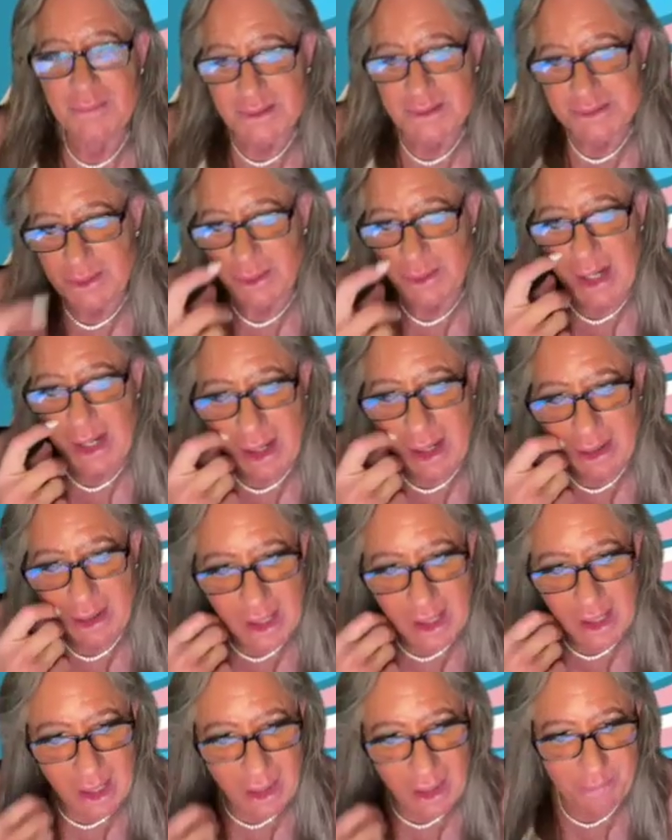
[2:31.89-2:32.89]
So
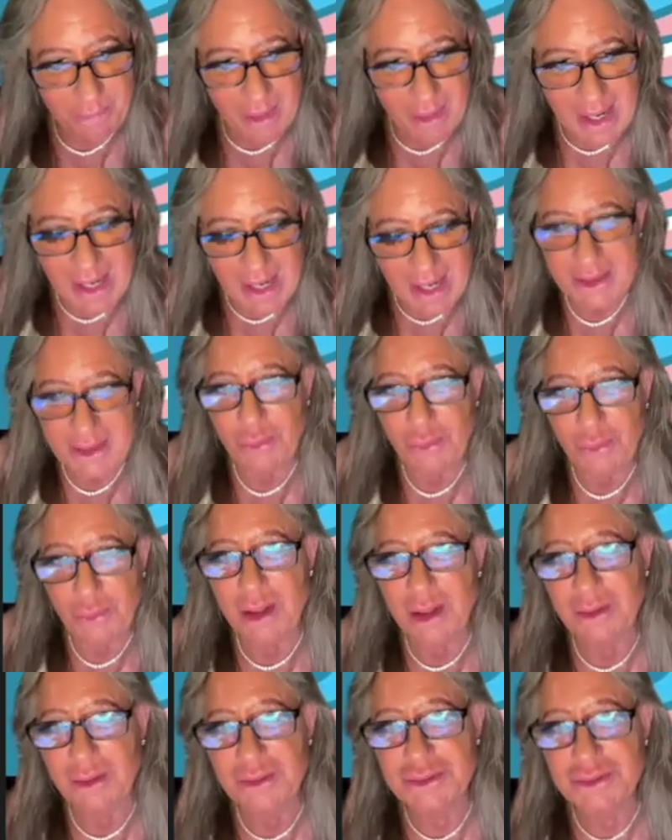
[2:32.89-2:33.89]
how bad do you
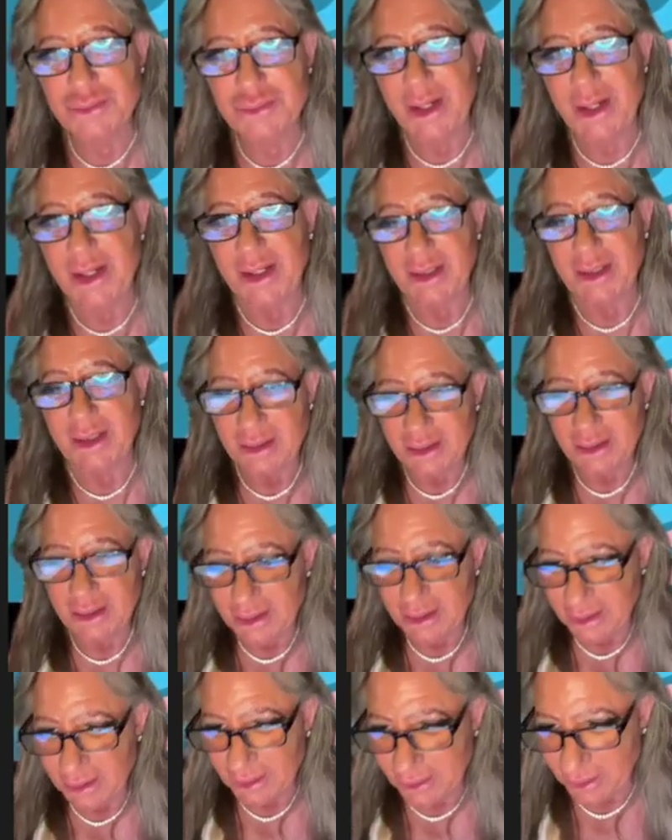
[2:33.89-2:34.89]
want to lose weight?
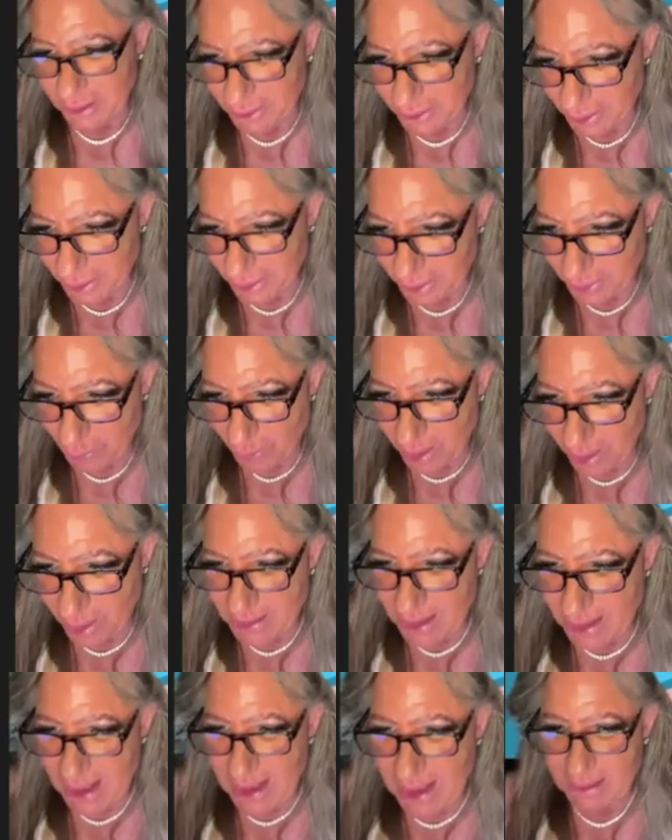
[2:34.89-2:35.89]
You want
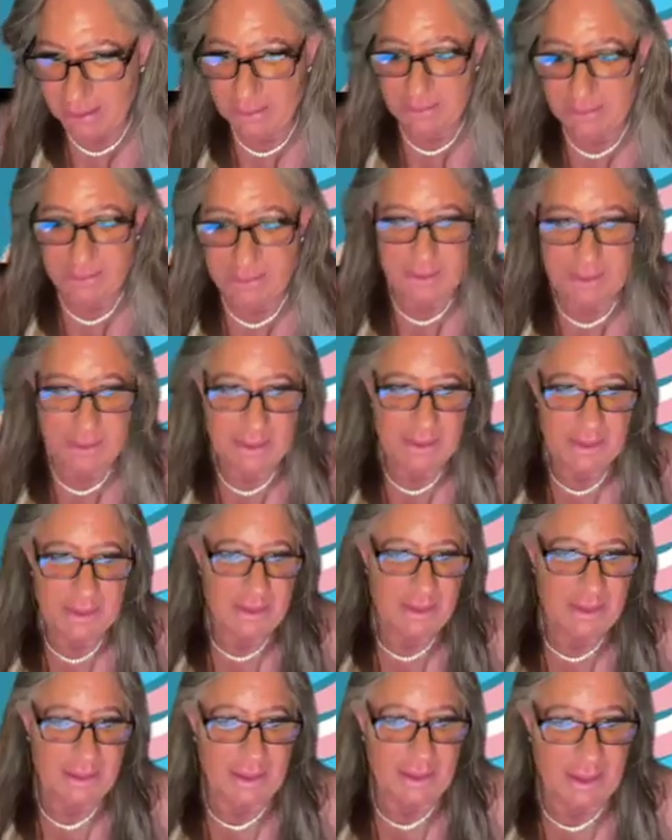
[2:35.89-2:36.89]
that
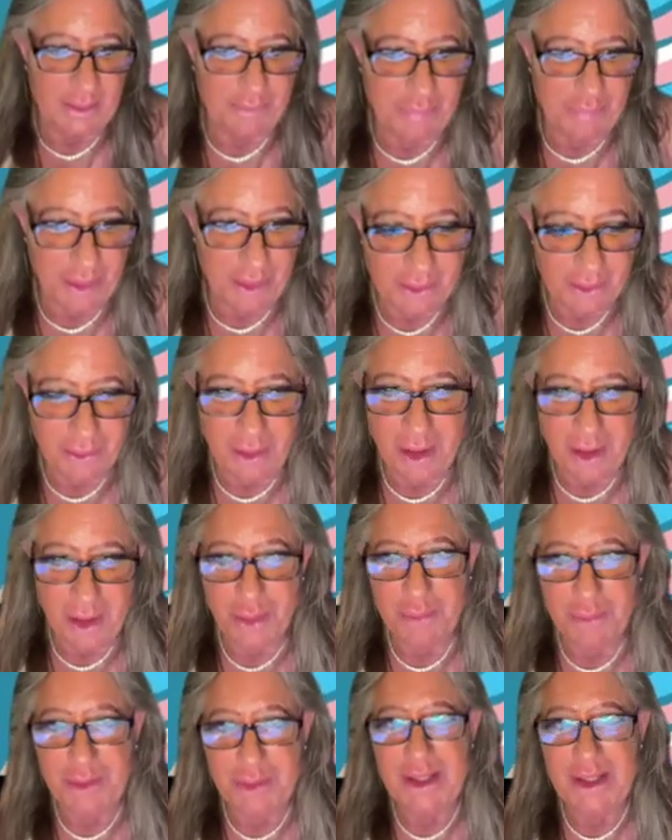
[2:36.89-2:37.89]
butter on
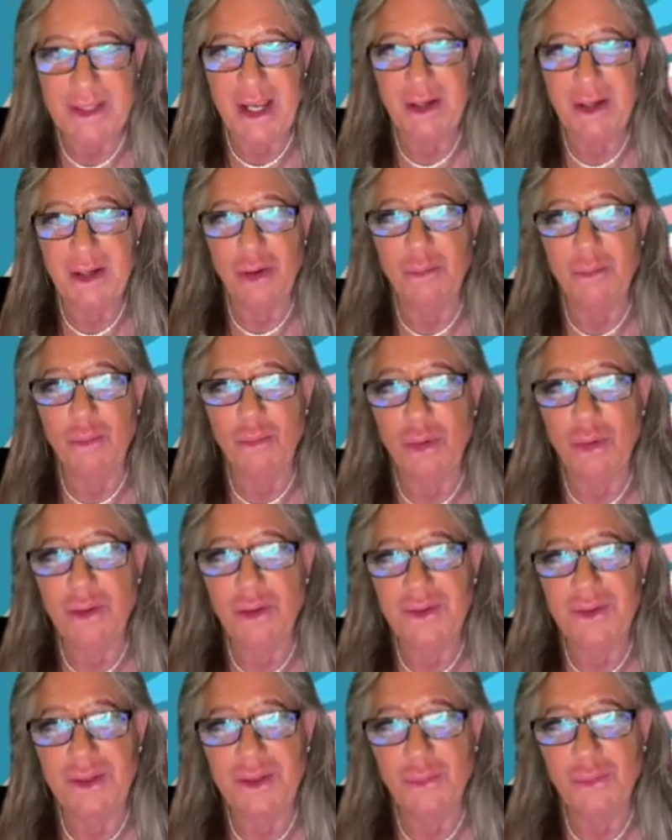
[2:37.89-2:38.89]
your potato more
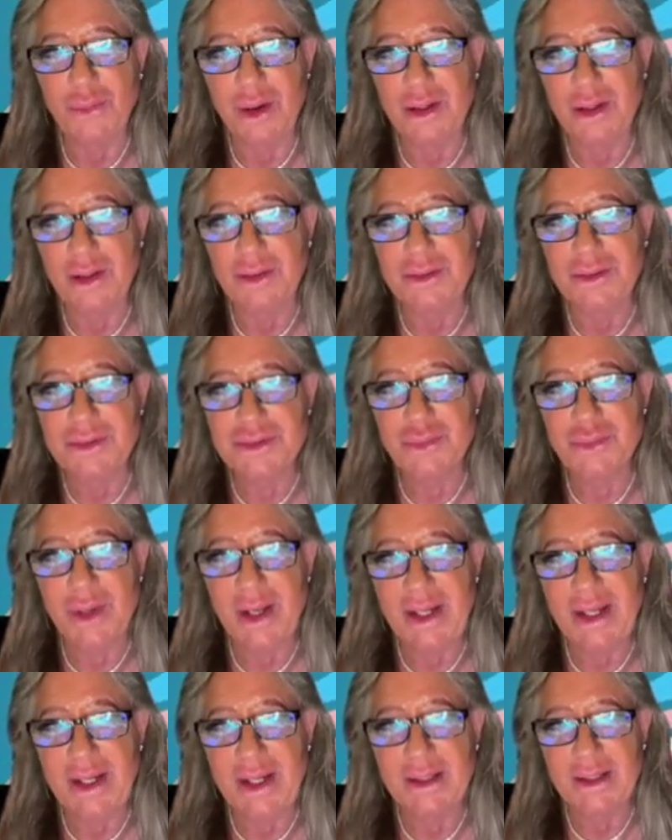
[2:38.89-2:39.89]
than you want to lose
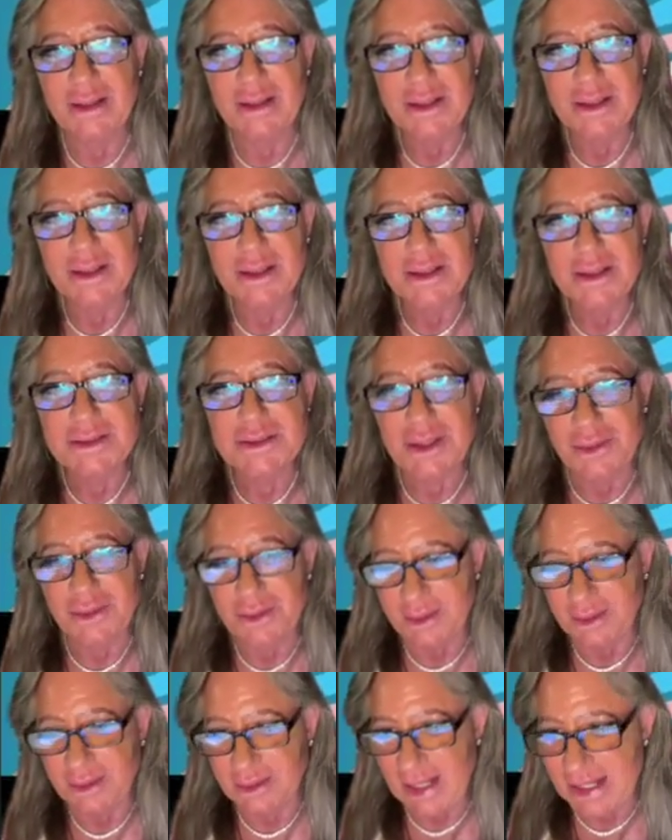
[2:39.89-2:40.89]
weight.
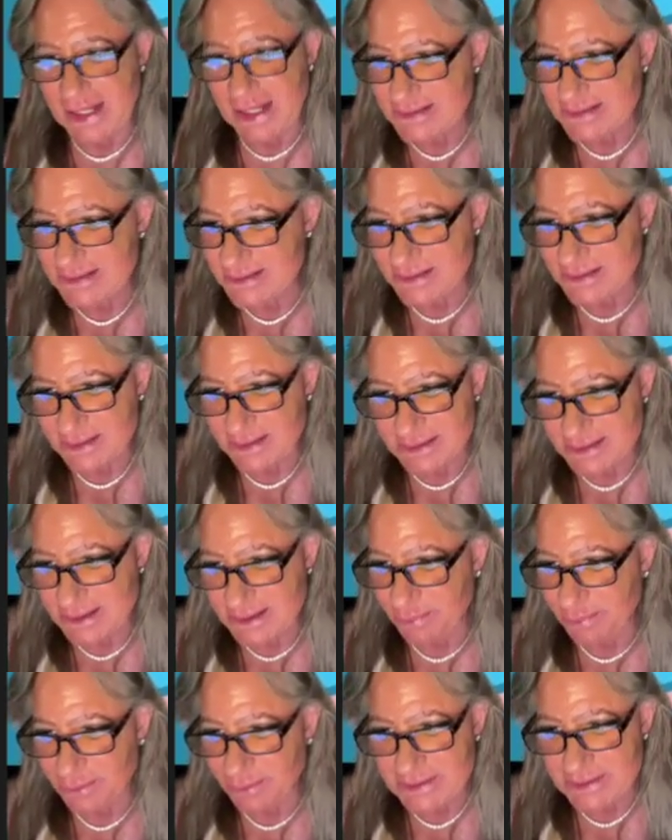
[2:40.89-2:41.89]
So that's as
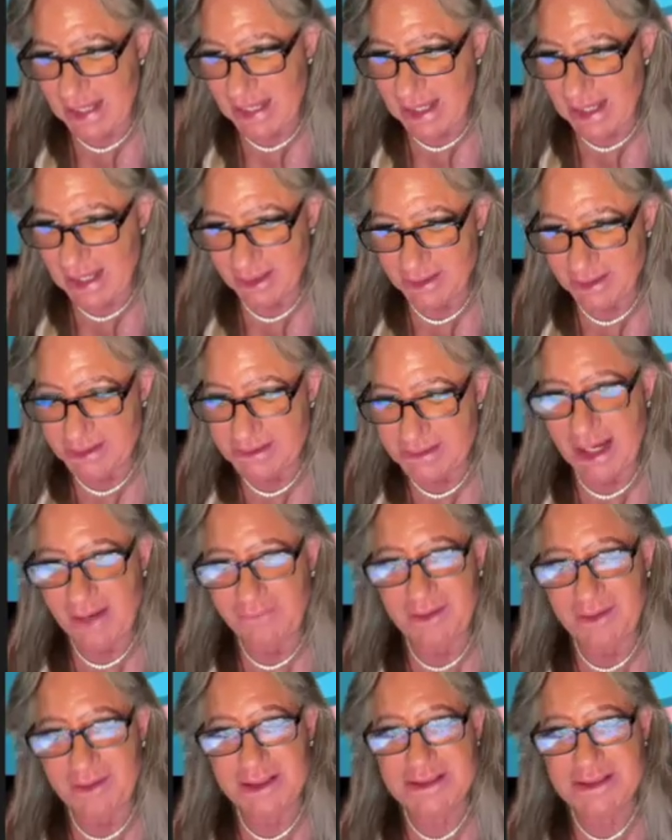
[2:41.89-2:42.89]
simple as that. You just
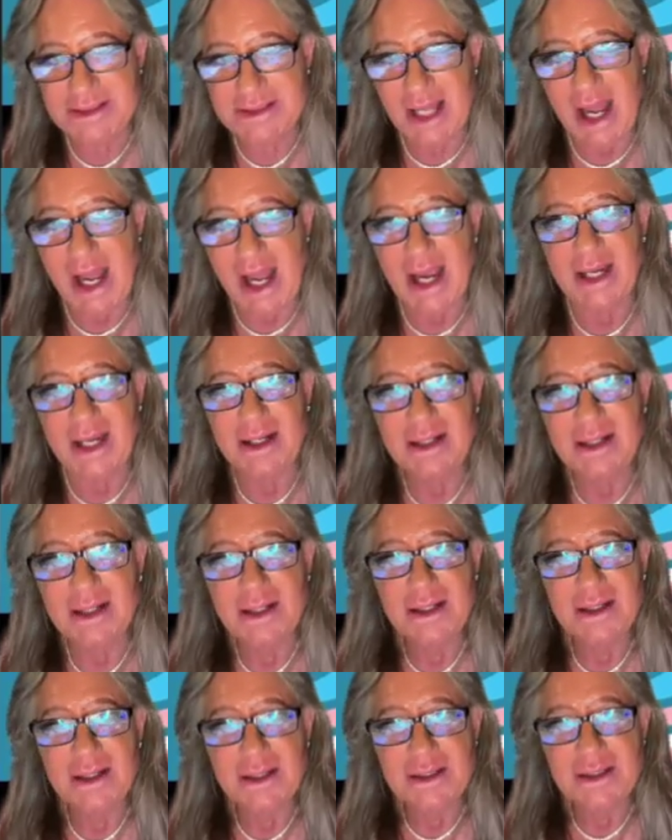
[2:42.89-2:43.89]
have to decide.
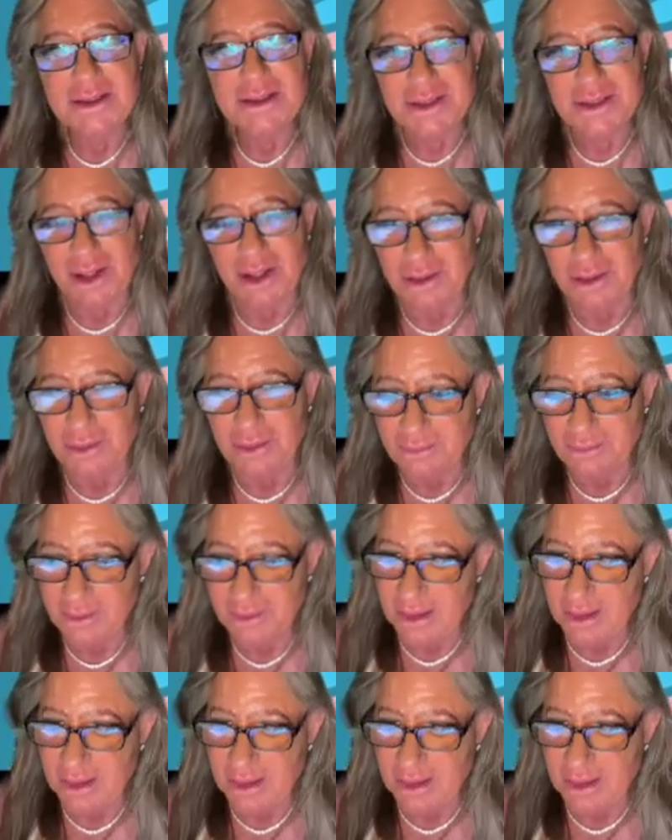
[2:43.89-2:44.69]
So